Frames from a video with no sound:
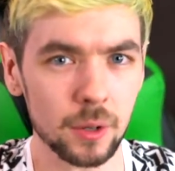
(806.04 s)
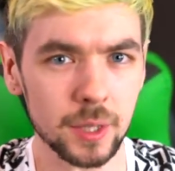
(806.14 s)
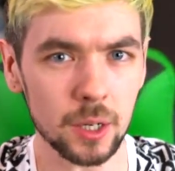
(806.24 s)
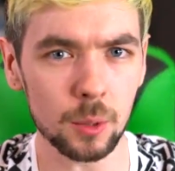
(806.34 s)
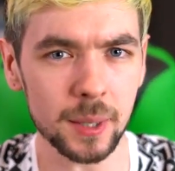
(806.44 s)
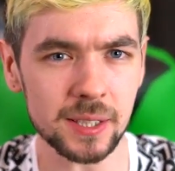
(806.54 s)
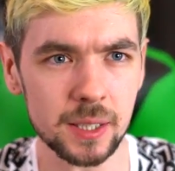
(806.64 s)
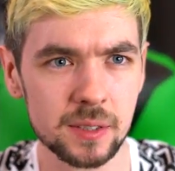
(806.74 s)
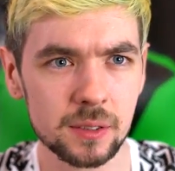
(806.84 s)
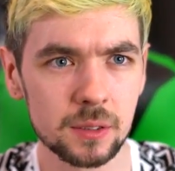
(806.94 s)
that, that all makes
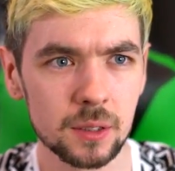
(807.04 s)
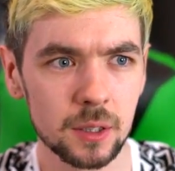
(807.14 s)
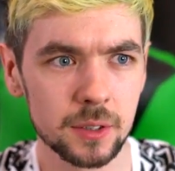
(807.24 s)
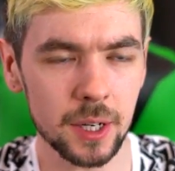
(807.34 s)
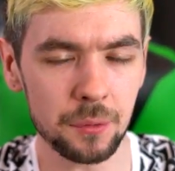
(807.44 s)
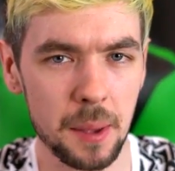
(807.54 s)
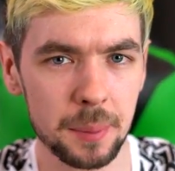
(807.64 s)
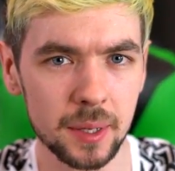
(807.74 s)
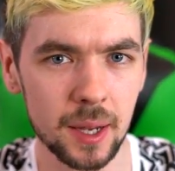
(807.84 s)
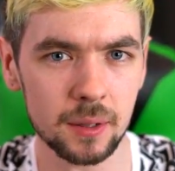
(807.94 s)
sense. Did I
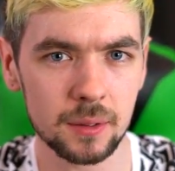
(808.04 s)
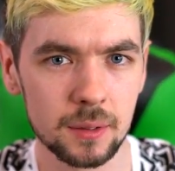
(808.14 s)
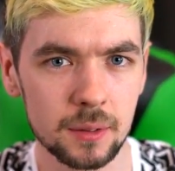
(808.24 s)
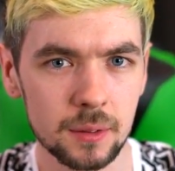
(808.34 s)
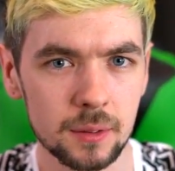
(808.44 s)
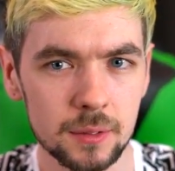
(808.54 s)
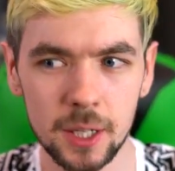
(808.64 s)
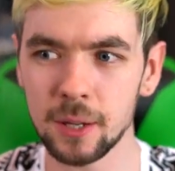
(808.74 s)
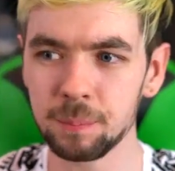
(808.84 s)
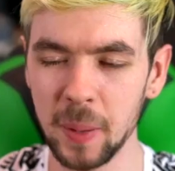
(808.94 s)
ramble again?
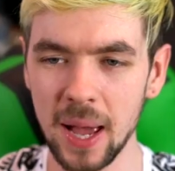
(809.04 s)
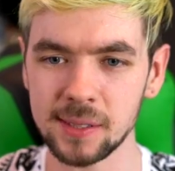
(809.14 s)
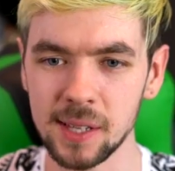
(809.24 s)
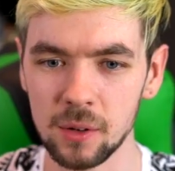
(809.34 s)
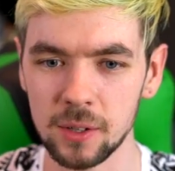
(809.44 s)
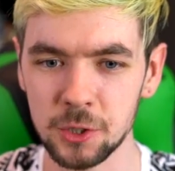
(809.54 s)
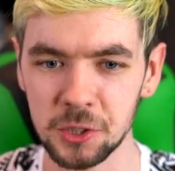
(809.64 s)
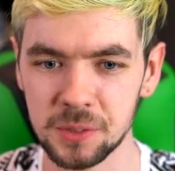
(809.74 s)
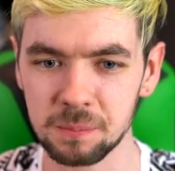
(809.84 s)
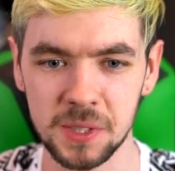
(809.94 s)
Did I pass out and
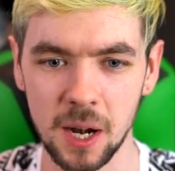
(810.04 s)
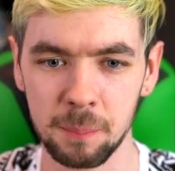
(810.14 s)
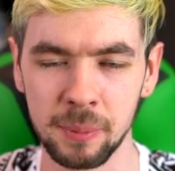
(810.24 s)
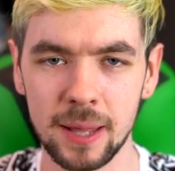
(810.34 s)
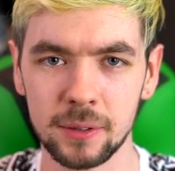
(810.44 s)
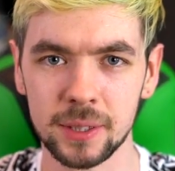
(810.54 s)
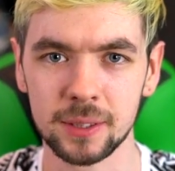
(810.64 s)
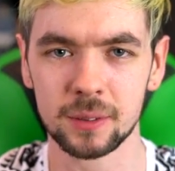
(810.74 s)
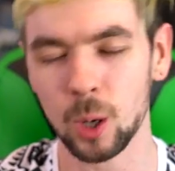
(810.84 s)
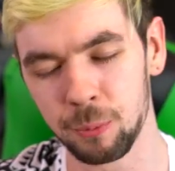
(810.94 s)
just start
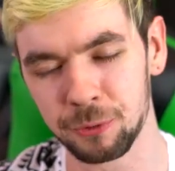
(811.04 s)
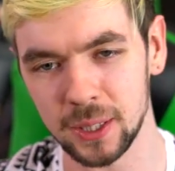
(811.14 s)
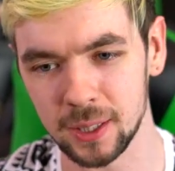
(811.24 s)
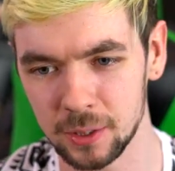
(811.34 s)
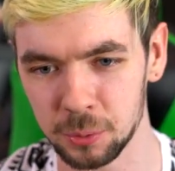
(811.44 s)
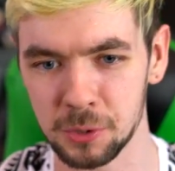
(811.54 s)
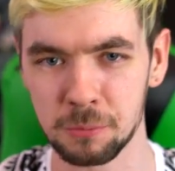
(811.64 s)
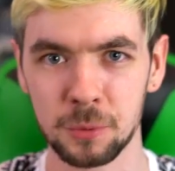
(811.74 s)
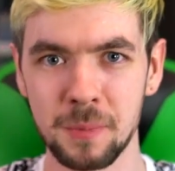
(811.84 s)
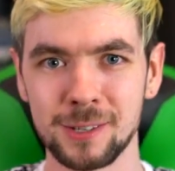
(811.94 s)
blathering? Hopefully, there was
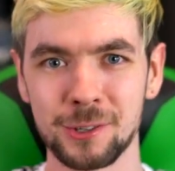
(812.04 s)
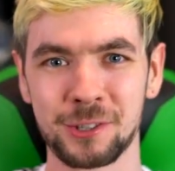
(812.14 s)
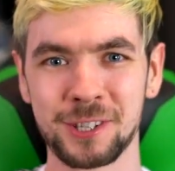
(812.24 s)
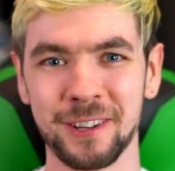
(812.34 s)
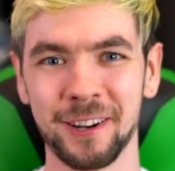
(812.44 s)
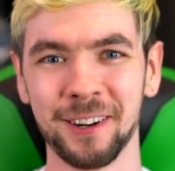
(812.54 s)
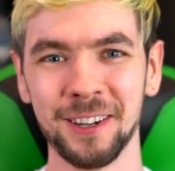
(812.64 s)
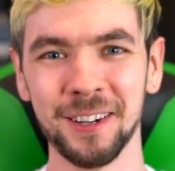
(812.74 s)
some good messages in there.